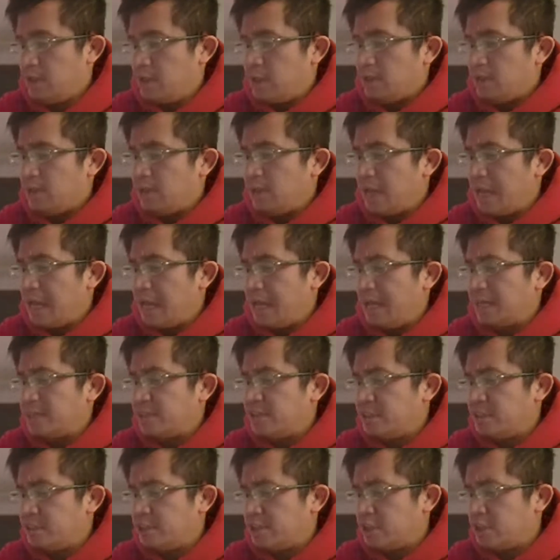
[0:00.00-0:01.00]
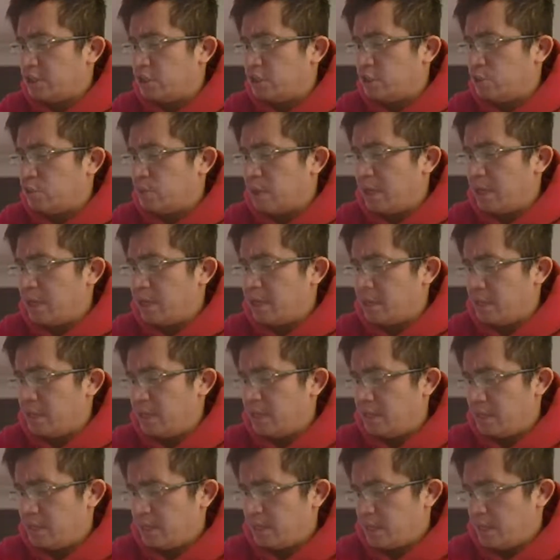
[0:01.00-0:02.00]
The x's go away.
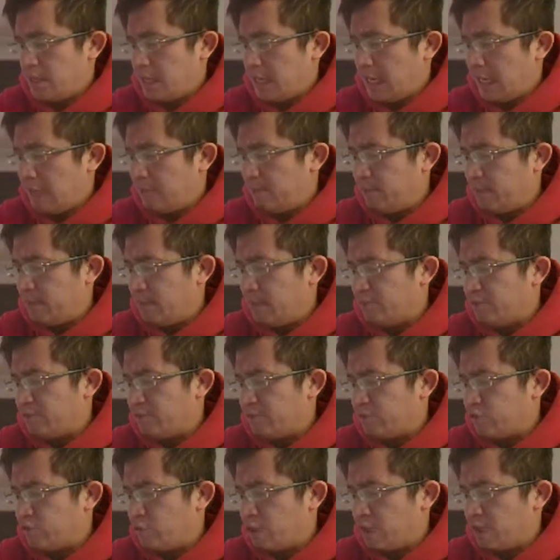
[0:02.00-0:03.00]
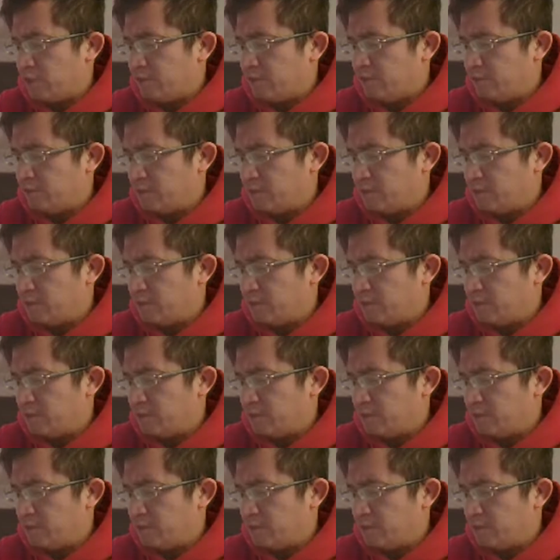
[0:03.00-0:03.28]
I'm left with 12.